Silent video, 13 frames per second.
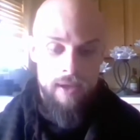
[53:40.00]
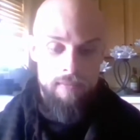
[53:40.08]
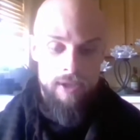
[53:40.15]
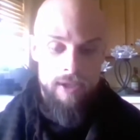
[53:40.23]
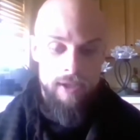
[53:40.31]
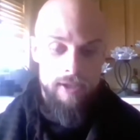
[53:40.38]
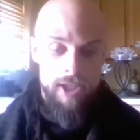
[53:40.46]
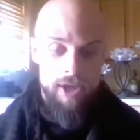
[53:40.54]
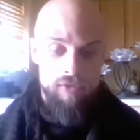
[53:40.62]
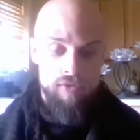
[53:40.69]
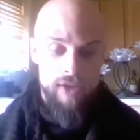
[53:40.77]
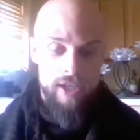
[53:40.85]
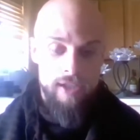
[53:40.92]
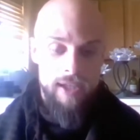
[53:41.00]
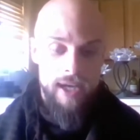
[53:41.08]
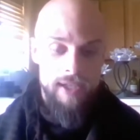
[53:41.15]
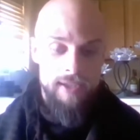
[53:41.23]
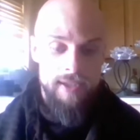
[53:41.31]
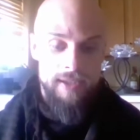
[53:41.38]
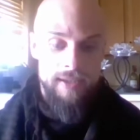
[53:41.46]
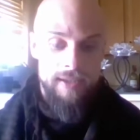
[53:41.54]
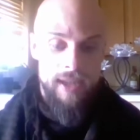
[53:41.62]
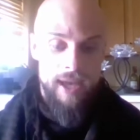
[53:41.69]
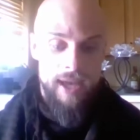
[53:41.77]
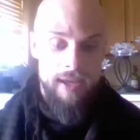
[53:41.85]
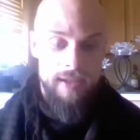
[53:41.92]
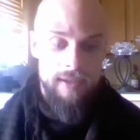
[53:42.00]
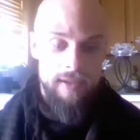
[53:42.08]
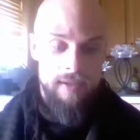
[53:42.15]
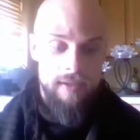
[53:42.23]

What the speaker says: Because he realizes that